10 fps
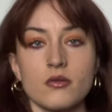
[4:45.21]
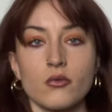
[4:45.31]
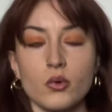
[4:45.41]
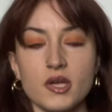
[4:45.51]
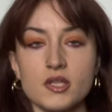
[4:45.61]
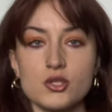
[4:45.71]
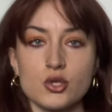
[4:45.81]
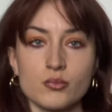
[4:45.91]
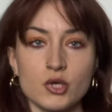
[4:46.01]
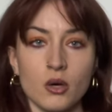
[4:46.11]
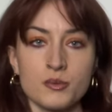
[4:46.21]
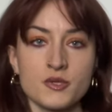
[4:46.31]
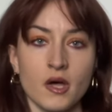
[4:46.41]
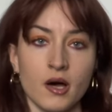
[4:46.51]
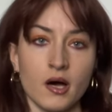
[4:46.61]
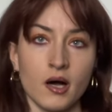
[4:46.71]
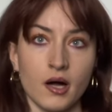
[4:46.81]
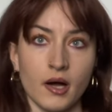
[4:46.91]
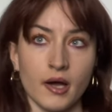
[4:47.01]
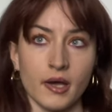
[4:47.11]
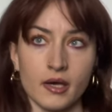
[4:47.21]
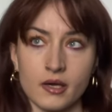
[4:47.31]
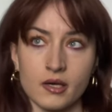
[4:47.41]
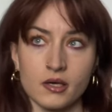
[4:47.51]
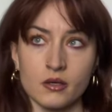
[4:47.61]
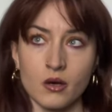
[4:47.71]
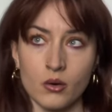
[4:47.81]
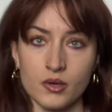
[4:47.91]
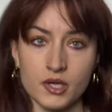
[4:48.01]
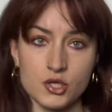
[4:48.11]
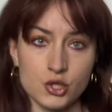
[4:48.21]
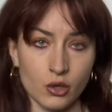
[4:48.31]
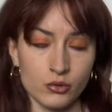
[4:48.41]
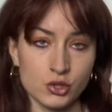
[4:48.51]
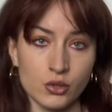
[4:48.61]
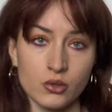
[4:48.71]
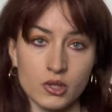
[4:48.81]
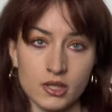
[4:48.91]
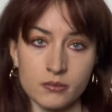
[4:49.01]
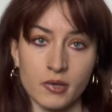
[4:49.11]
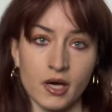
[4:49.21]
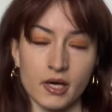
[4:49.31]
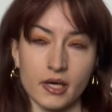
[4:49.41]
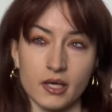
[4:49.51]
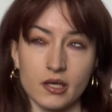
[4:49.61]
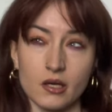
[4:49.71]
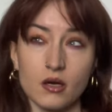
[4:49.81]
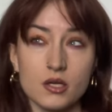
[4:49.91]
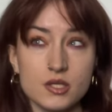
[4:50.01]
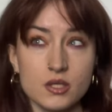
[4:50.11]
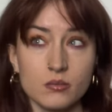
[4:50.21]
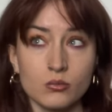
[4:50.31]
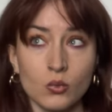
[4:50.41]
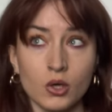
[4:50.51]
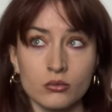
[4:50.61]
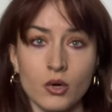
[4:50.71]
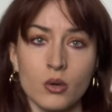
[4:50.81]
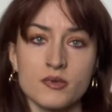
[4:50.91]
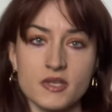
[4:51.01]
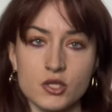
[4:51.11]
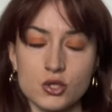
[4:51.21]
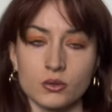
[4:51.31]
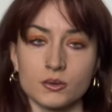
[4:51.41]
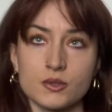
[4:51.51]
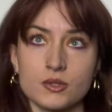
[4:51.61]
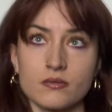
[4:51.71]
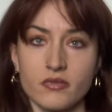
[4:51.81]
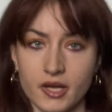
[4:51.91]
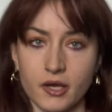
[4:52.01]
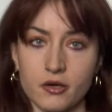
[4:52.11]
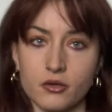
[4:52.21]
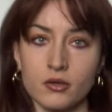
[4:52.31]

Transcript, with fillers: three tube tops that I already showed you in my autumn wardrobe essentials video.